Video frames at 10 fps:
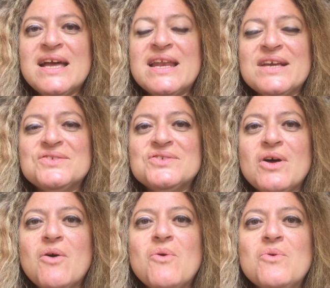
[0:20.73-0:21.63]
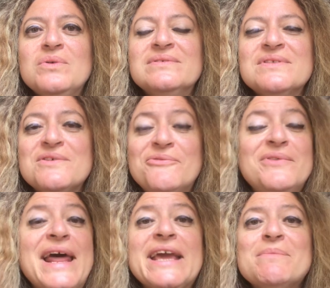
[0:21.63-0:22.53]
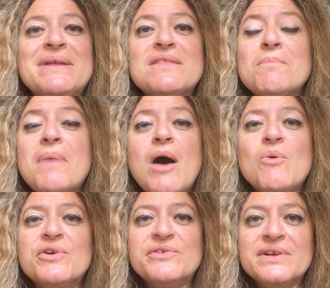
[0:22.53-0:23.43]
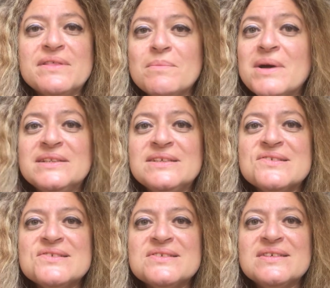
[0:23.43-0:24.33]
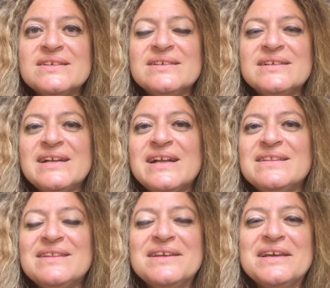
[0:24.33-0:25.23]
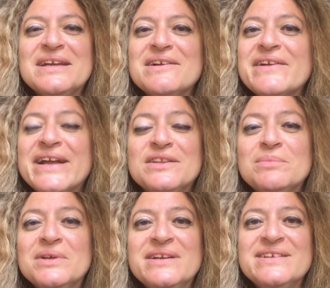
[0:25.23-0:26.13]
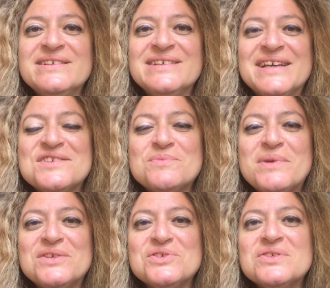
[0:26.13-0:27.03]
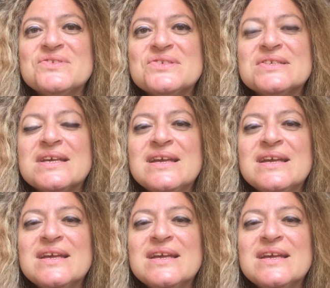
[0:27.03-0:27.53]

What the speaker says: and I saw the flame and the power in the bodies and the incredible expressions.